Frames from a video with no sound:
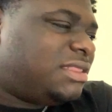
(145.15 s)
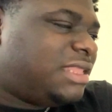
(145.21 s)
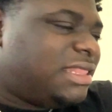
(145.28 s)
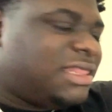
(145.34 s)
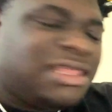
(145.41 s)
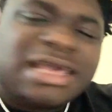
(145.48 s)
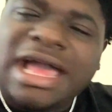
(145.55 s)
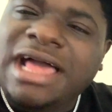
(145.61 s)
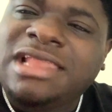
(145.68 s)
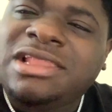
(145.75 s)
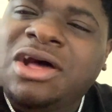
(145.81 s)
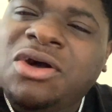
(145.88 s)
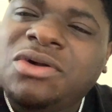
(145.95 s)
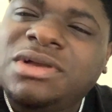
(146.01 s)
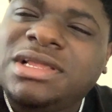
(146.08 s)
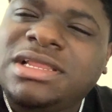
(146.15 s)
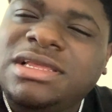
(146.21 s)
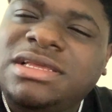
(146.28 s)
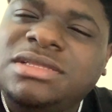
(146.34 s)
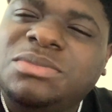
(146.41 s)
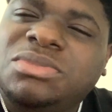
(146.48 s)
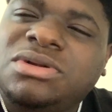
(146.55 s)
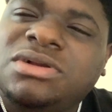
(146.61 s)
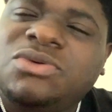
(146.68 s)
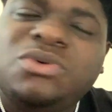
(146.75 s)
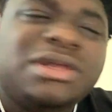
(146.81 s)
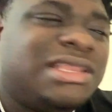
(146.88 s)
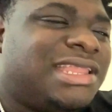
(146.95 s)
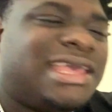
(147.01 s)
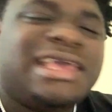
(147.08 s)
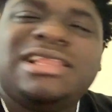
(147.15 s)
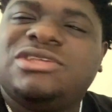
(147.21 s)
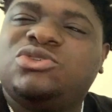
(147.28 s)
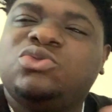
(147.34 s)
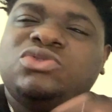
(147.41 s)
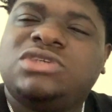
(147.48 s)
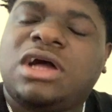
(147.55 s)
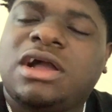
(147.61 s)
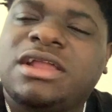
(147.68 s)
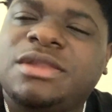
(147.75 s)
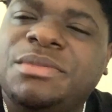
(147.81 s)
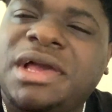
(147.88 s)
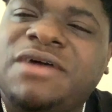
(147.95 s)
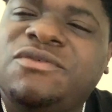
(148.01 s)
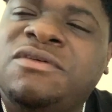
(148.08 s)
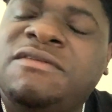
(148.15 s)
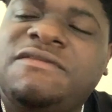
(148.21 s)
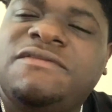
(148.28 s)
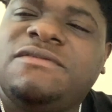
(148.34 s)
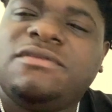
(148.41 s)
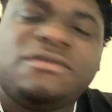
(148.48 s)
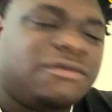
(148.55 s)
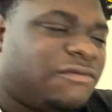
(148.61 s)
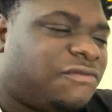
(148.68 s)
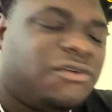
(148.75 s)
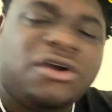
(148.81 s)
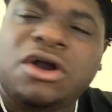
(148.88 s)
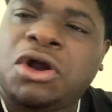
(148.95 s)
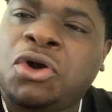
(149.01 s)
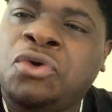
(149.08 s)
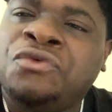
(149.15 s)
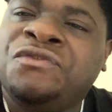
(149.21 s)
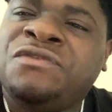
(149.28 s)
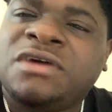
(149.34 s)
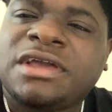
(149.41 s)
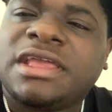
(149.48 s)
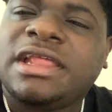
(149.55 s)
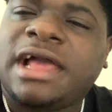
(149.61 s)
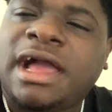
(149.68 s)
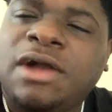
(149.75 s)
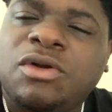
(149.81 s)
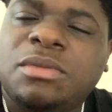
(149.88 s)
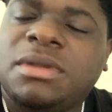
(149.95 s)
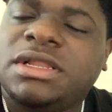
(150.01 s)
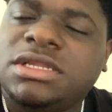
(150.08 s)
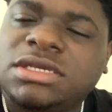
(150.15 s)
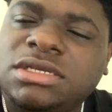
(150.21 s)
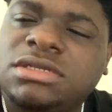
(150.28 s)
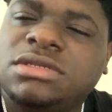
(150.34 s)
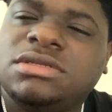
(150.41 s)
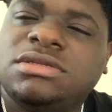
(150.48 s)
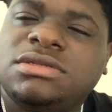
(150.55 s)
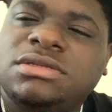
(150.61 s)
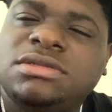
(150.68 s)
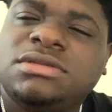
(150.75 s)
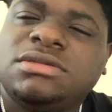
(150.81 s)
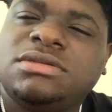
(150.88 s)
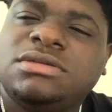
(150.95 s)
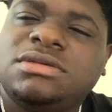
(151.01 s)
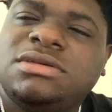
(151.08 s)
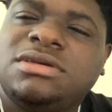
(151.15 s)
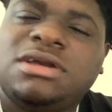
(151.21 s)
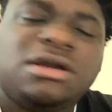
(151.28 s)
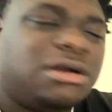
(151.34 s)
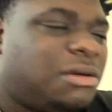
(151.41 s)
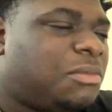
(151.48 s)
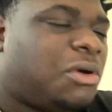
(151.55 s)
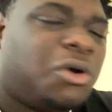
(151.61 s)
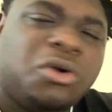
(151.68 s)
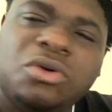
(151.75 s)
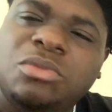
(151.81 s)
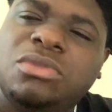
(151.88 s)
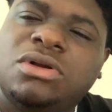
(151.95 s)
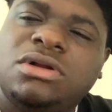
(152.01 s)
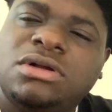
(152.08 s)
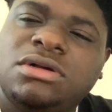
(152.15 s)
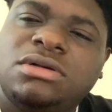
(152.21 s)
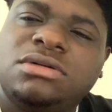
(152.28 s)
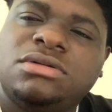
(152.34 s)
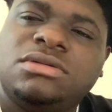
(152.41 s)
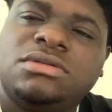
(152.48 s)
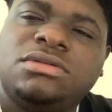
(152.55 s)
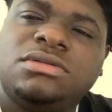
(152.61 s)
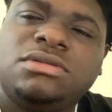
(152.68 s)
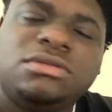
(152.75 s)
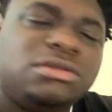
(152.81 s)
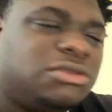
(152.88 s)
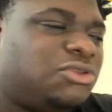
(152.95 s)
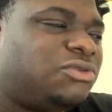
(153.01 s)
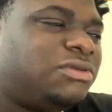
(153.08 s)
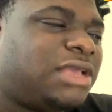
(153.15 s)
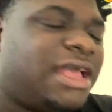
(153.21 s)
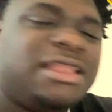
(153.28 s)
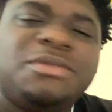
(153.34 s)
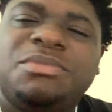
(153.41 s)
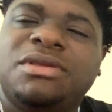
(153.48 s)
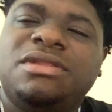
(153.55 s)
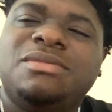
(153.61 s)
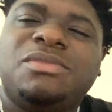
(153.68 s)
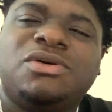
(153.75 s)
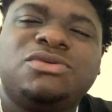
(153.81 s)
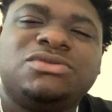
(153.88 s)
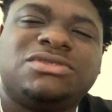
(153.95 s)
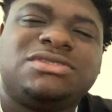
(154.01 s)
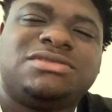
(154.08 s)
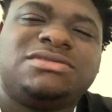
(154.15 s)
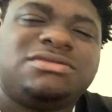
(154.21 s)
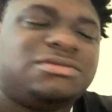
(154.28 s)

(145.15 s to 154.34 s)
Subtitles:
Then look how long it is, bro. What the hell are you talking about for a whole fucking hour, my nigga? Come on, bro. You got to be the most...